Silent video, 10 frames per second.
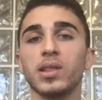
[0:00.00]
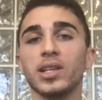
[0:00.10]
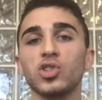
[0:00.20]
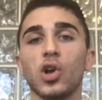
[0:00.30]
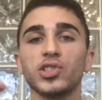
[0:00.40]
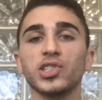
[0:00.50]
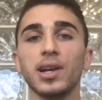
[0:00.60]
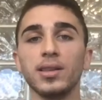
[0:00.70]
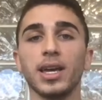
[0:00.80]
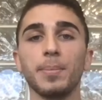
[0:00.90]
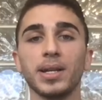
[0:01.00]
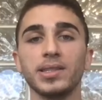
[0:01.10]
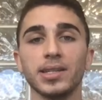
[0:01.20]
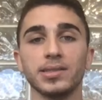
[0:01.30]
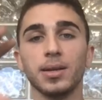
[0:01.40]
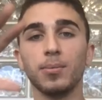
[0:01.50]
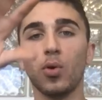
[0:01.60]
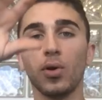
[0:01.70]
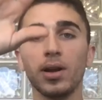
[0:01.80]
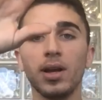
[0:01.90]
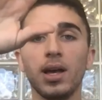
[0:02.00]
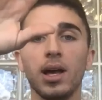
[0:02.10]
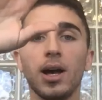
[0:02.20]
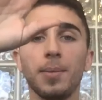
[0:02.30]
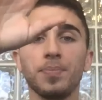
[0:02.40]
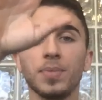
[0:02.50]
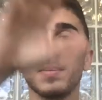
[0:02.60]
Let's start scaling it by testing more angles,